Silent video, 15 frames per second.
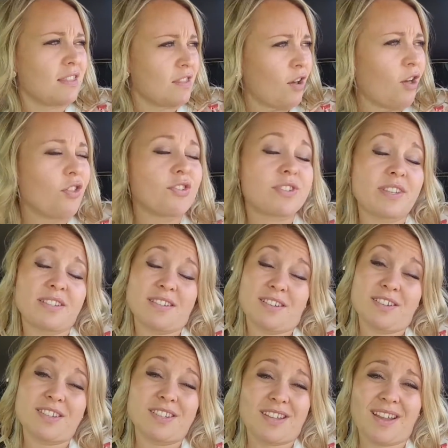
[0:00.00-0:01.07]
all those things I
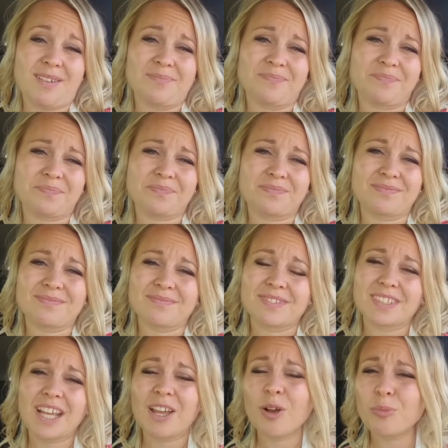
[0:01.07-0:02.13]
just said.
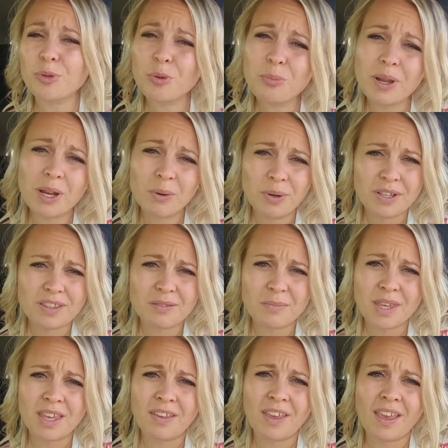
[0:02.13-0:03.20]
I hope you'll bear with
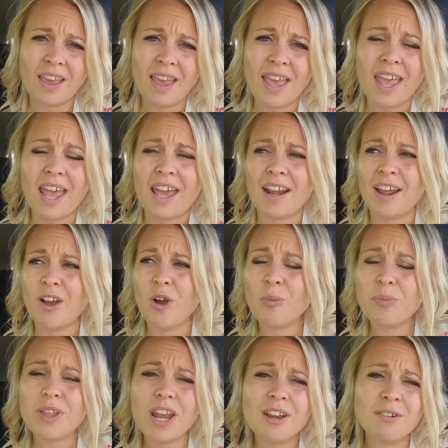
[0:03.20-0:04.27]
me, and I
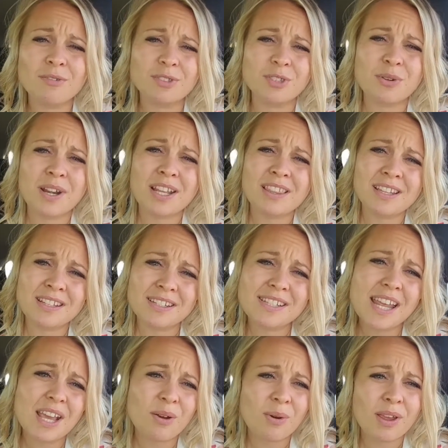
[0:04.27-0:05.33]
hope that I don't do anything to
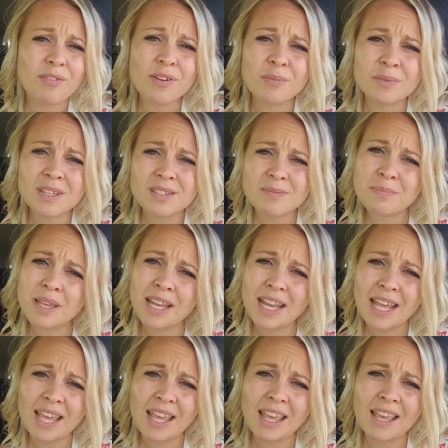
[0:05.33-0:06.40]
take away from this
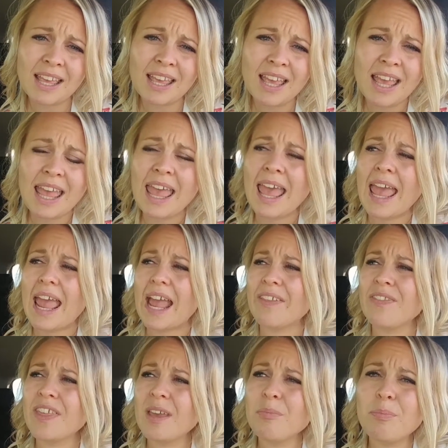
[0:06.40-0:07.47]
meeting.
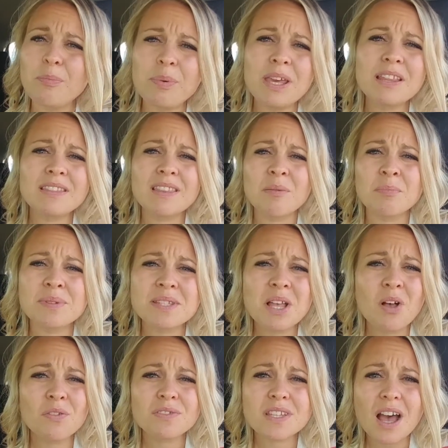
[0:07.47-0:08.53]
And they beat
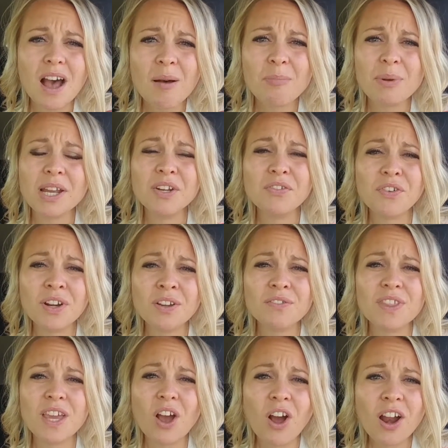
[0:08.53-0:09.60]
themselves up in front
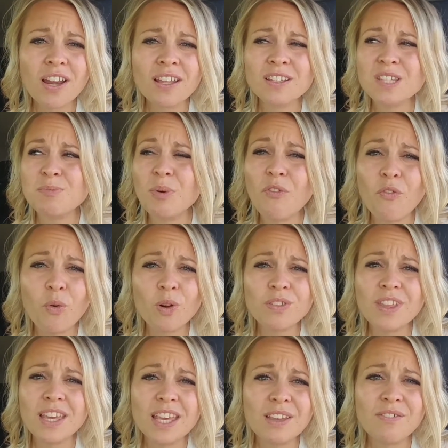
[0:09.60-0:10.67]
of the audience before
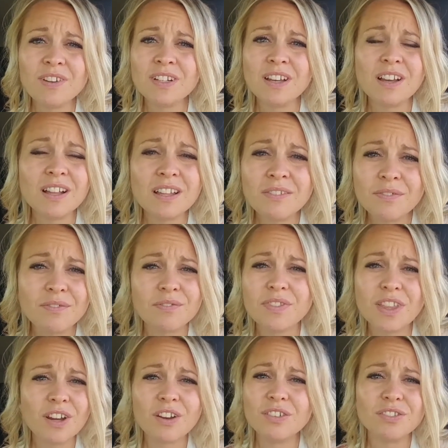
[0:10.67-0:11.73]
they even give
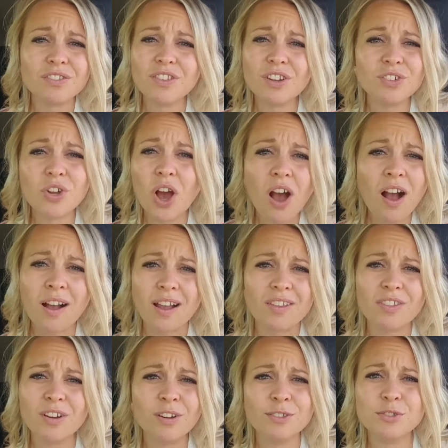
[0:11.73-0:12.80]
their
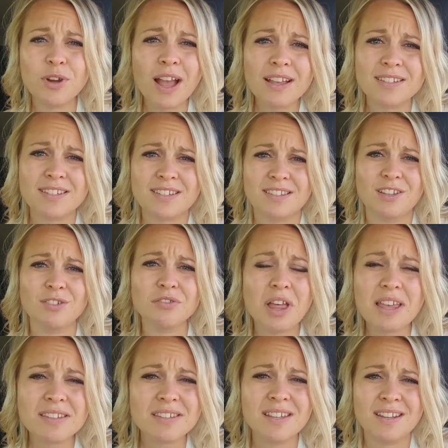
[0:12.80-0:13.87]
talk, their address, their
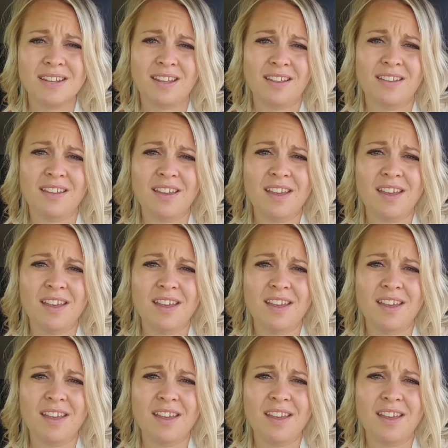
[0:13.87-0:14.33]
lesson.